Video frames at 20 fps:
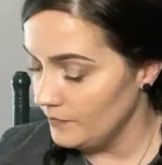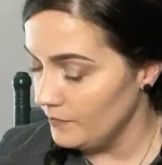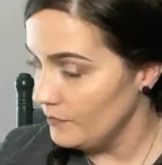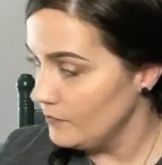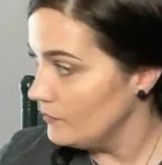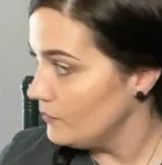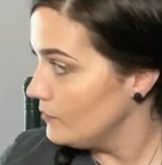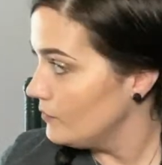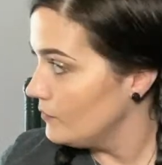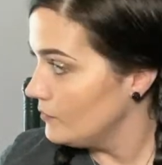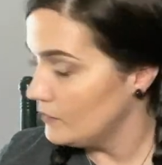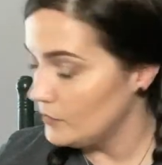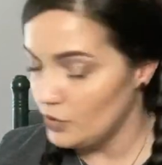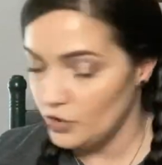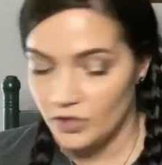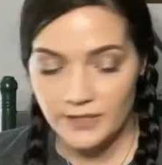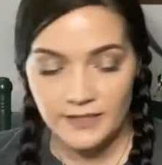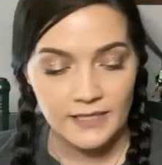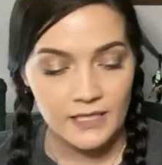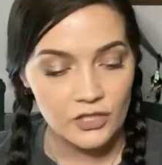I'm
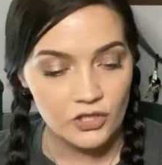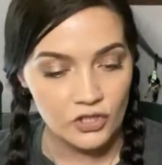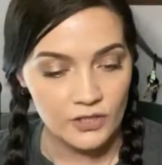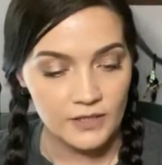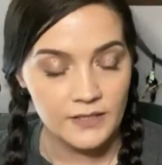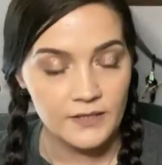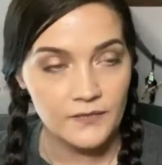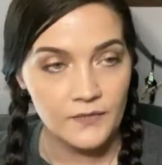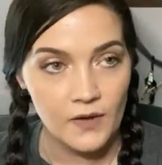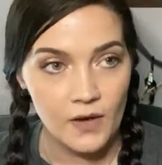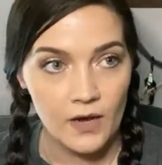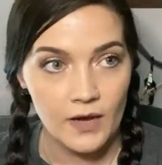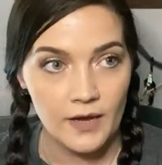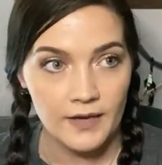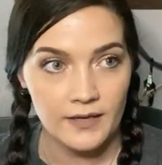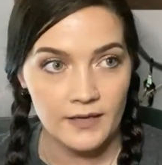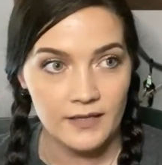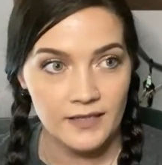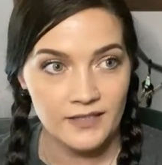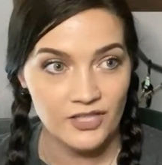fine. She said
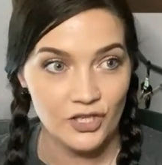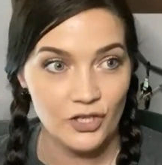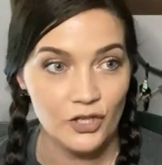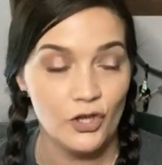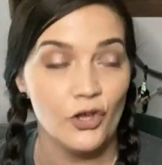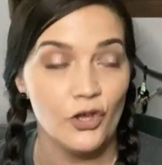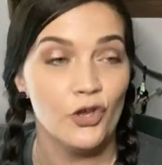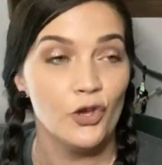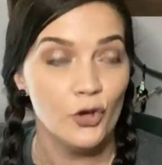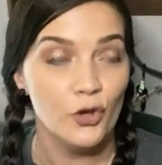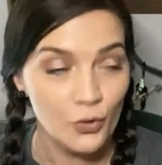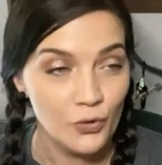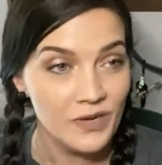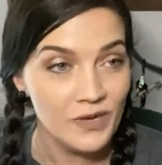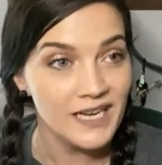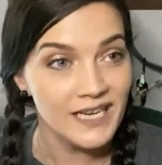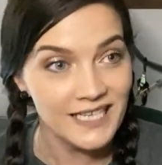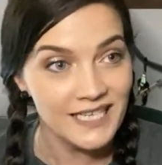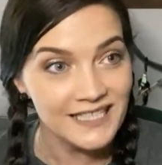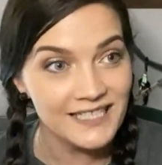she's fine. Okay. Do
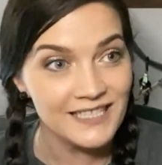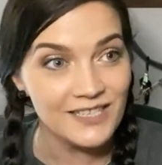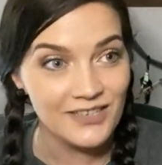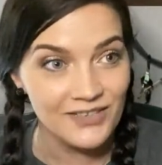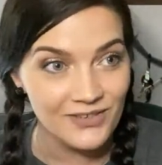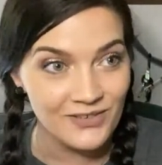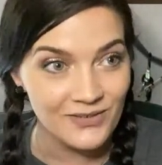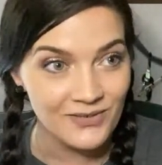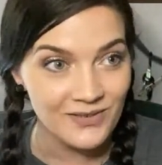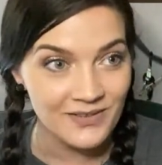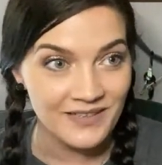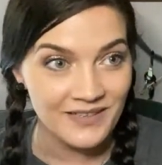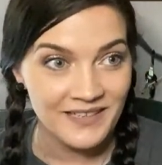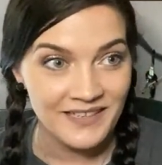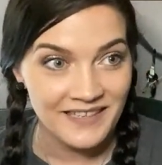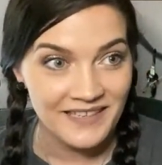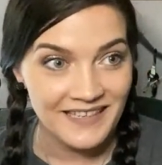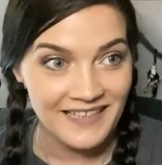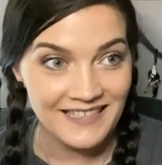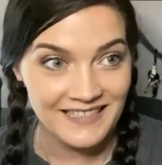you need
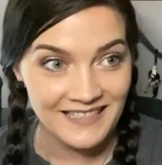to?